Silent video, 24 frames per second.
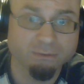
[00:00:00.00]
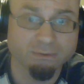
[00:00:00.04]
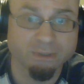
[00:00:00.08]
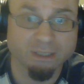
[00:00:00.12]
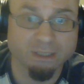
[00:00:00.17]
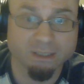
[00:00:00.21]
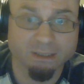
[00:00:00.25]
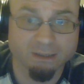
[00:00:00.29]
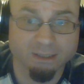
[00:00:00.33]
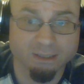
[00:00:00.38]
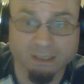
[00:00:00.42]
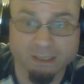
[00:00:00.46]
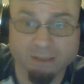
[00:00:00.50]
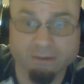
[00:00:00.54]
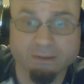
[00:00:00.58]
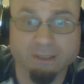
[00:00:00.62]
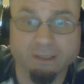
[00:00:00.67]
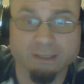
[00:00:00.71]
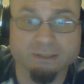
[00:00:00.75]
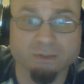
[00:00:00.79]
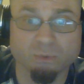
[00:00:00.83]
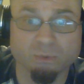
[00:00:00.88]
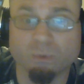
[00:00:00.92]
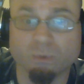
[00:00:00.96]
The
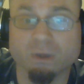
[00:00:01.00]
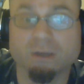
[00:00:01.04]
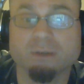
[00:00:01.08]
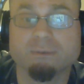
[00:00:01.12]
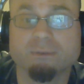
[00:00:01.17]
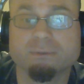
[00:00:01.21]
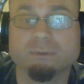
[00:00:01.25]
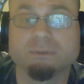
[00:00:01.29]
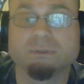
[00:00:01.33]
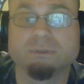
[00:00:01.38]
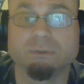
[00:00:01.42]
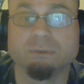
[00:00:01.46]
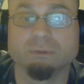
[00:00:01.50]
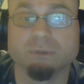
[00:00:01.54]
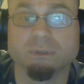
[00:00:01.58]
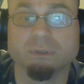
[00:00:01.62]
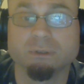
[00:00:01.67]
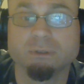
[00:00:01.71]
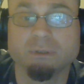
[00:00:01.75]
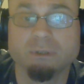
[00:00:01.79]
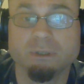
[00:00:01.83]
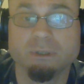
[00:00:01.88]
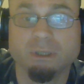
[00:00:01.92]
internet's a wonderful tool,